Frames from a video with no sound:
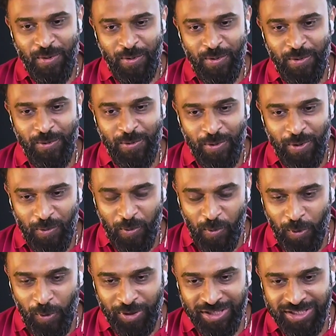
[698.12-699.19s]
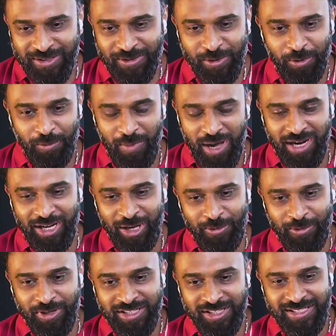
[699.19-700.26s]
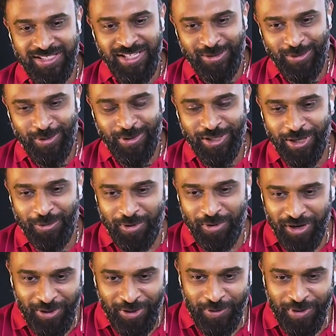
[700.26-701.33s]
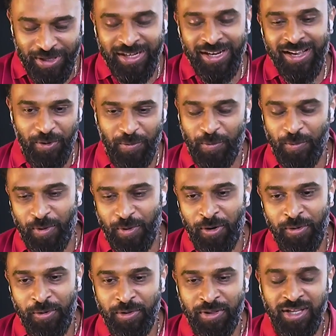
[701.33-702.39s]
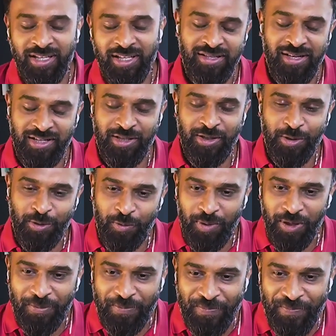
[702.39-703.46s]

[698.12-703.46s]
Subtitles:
Who will own this? Should marketing own it, sales own it, or product own it? How do you think the structure should be?